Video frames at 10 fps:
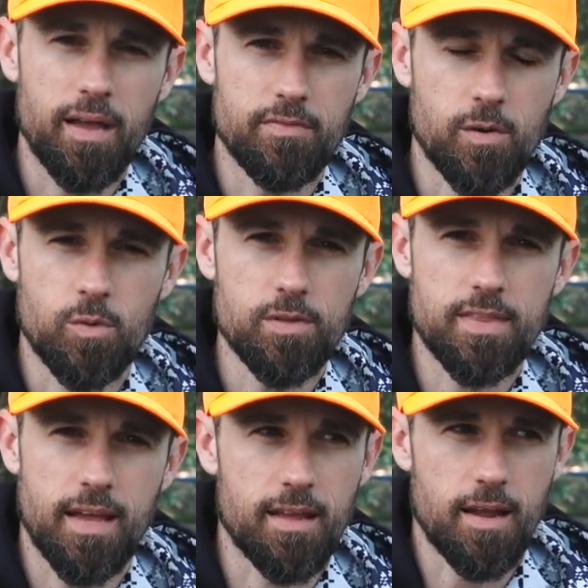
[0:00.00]
If I want
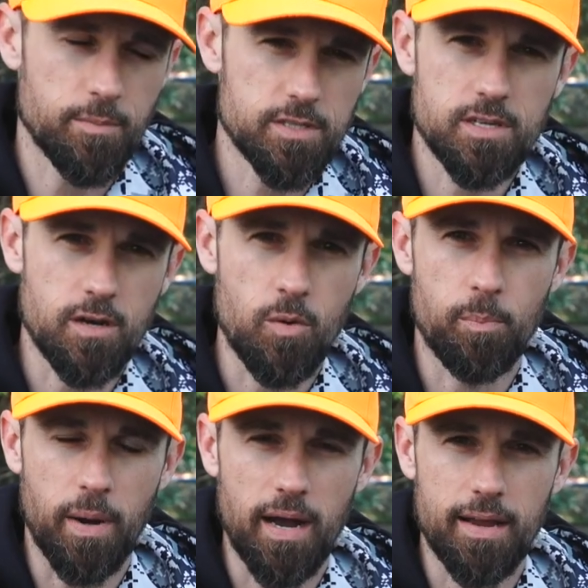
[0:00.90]
that, I'm just going to go
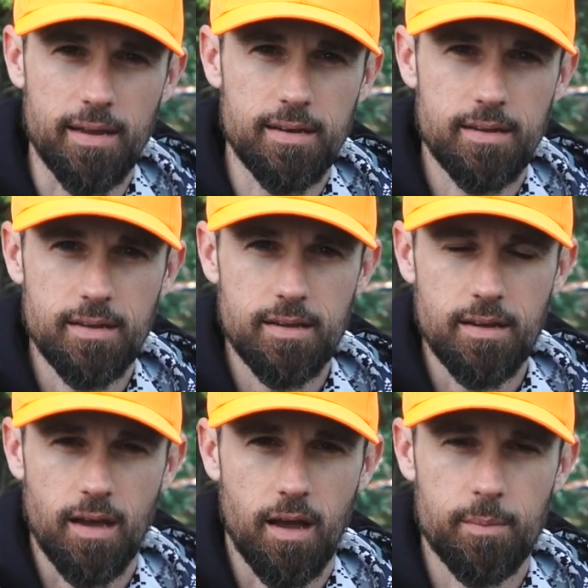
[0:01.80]
buy it.
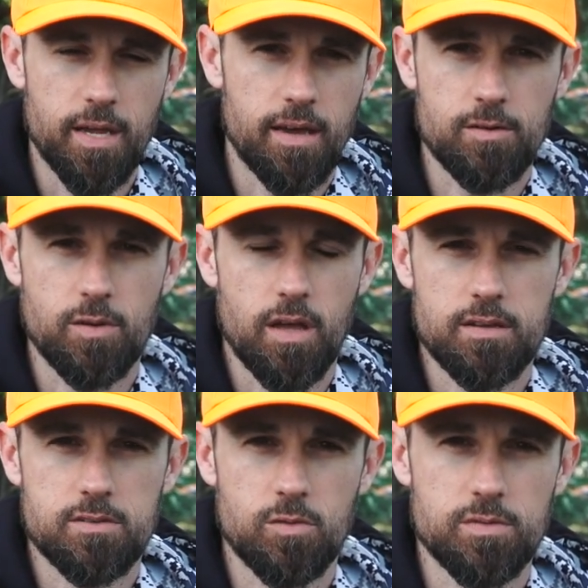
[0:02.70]
I mean, I
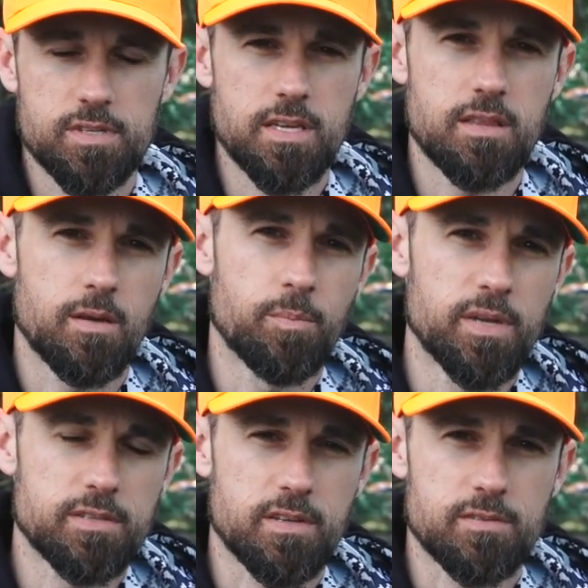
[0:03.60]
just don't see the
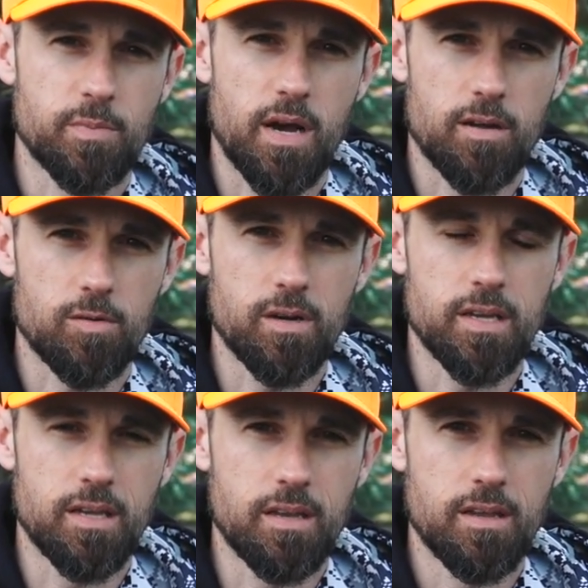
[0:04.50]
business model
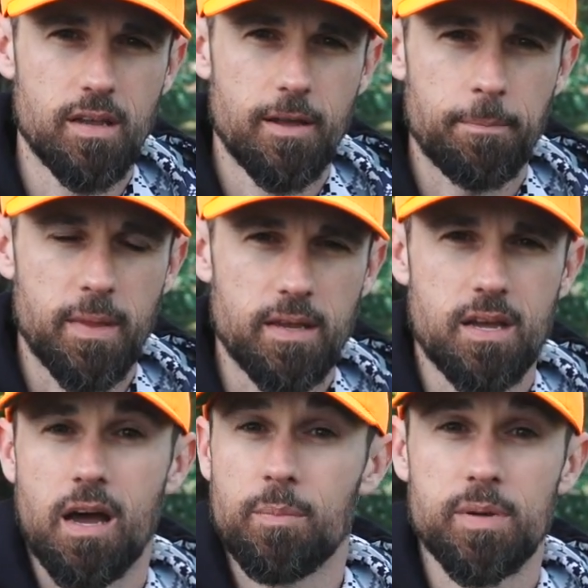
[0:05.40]
in
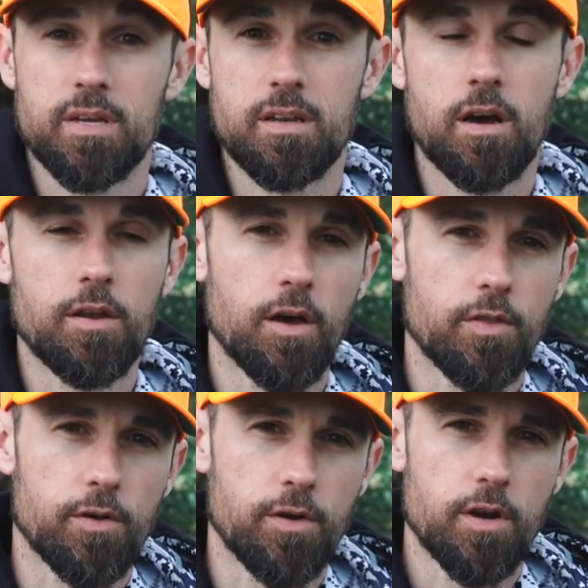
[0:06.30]
copying
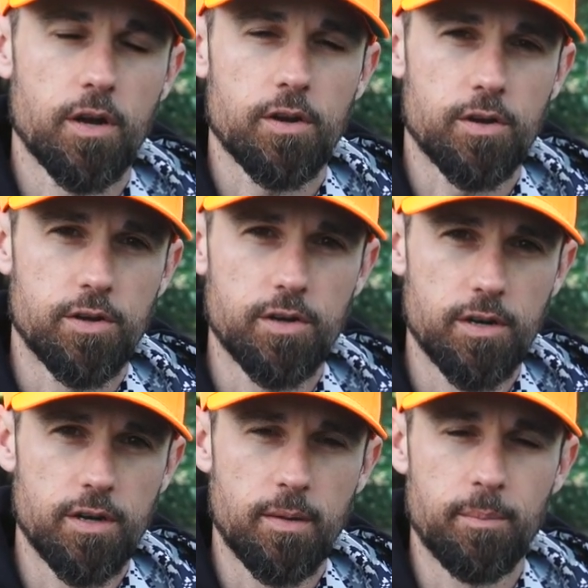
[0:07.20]
another
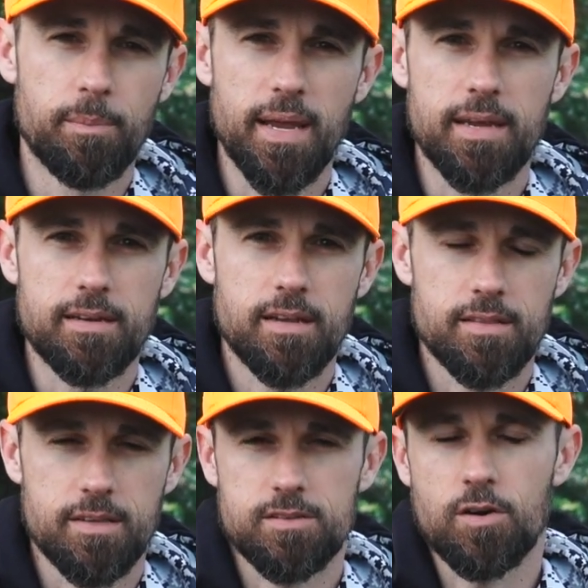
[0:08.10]
good bait
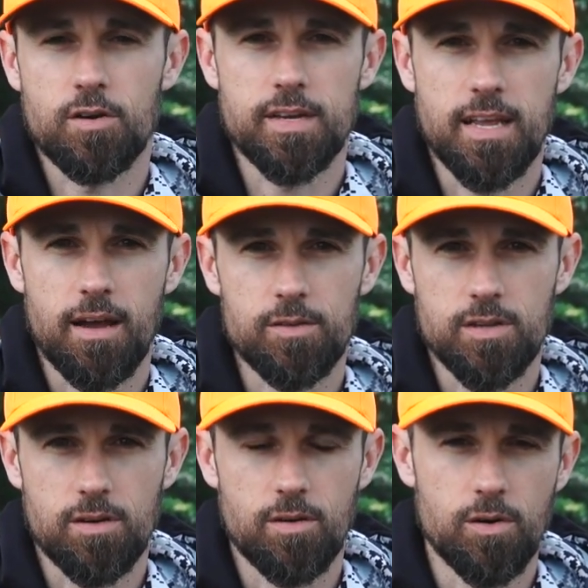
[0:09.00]
that's already out
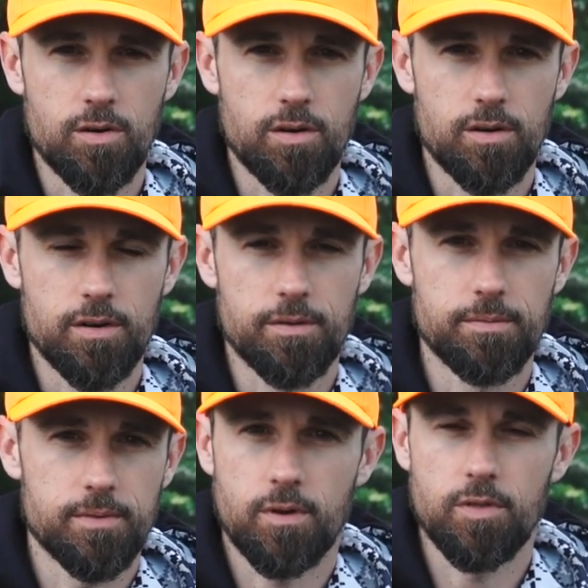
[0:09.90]
there
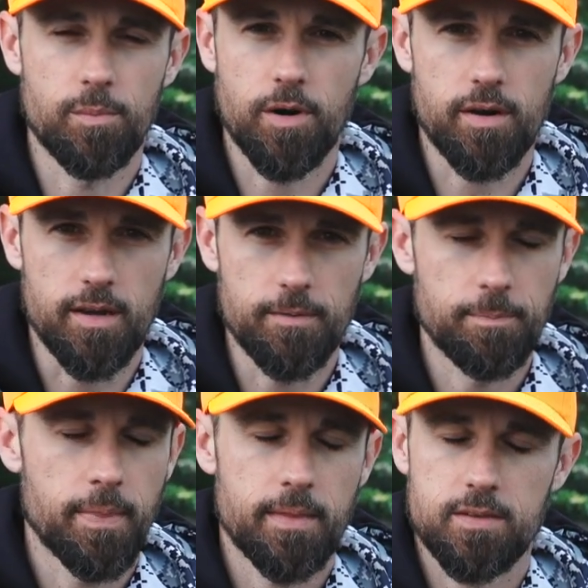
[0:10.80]
on the market.
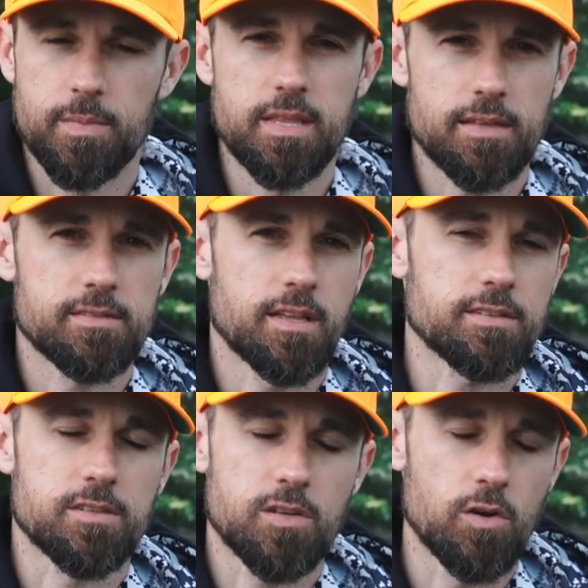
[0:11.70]
To me,
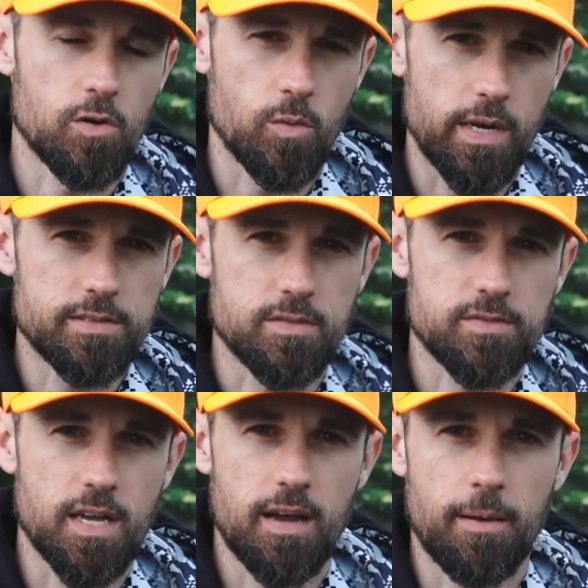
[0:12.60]
that's a total waste of
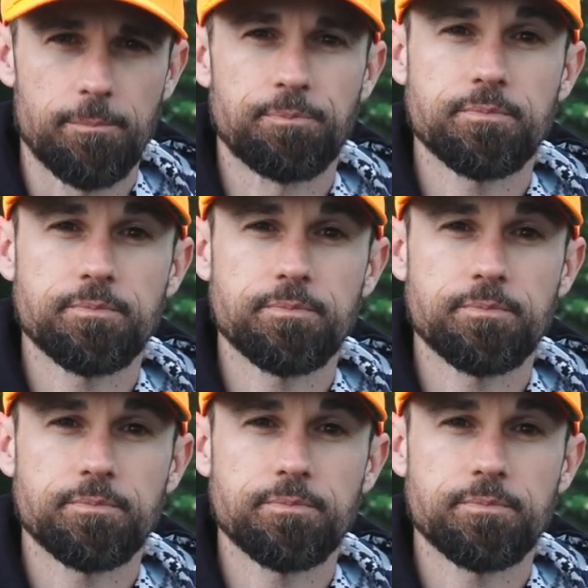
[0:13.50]
time.